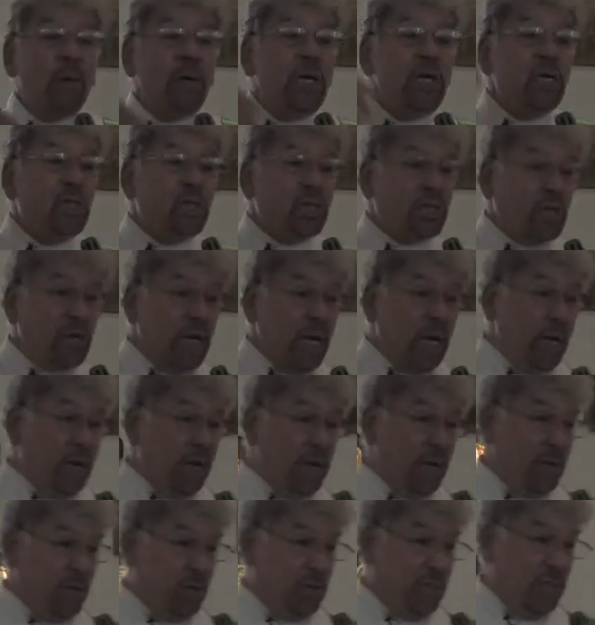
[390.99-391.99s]
we
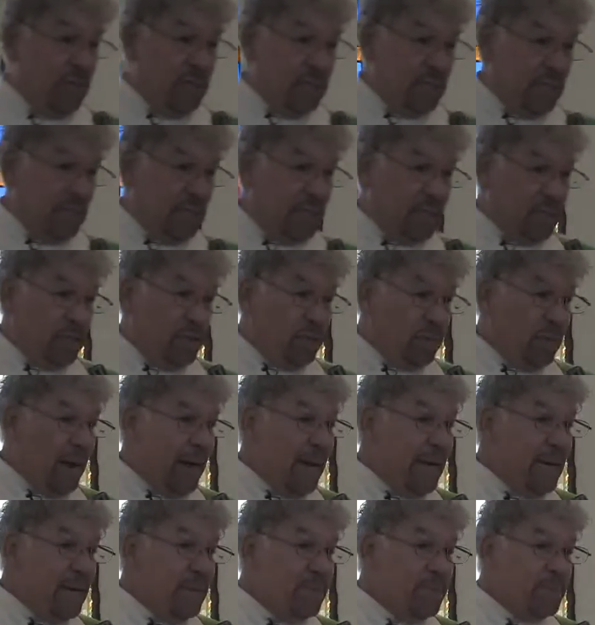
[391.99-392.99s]
share Jesus,
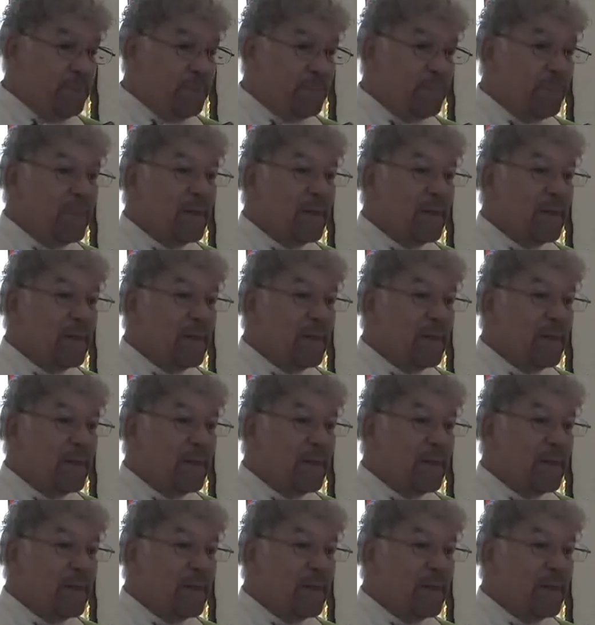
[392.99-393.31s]
right?